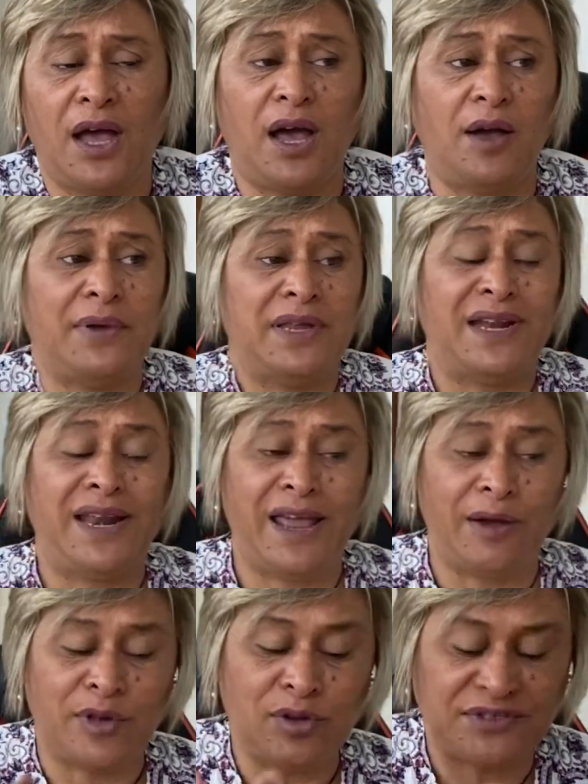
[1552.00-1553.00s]
and
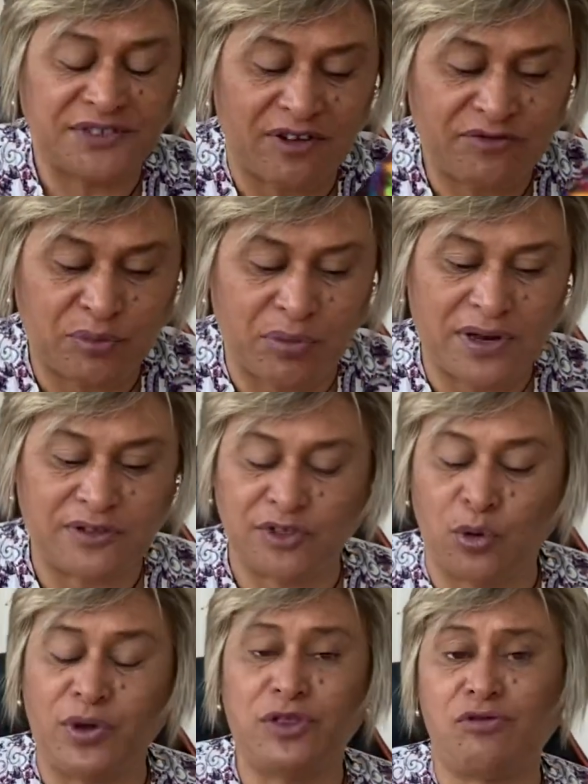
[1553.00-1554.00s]
allowing yourself to bring it.
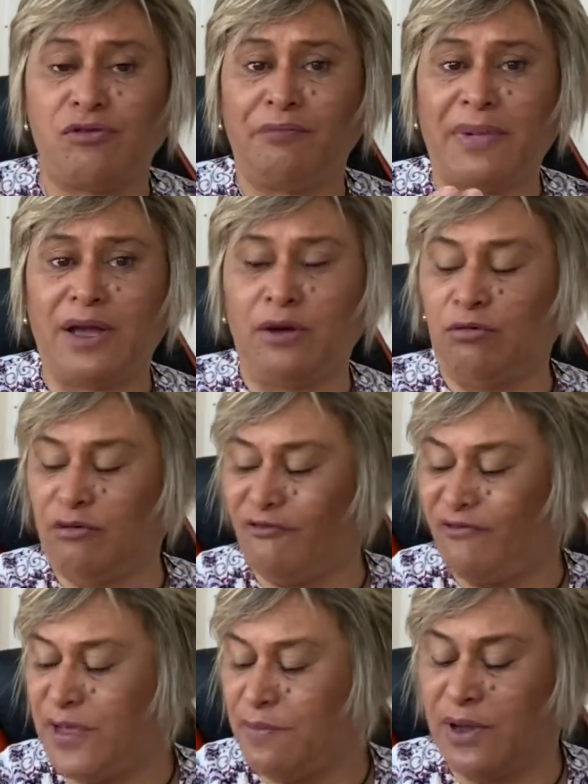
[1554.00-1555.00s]
So whether you're a male or a
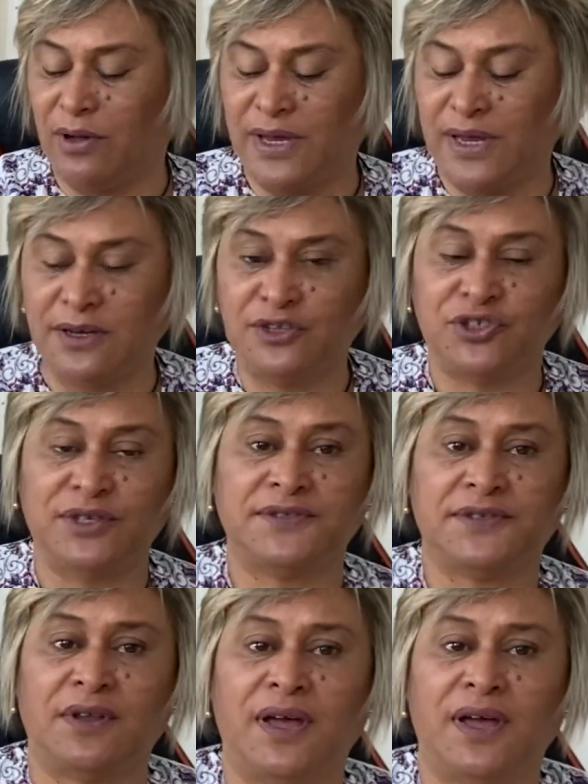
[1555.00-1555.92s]
female energy, it's like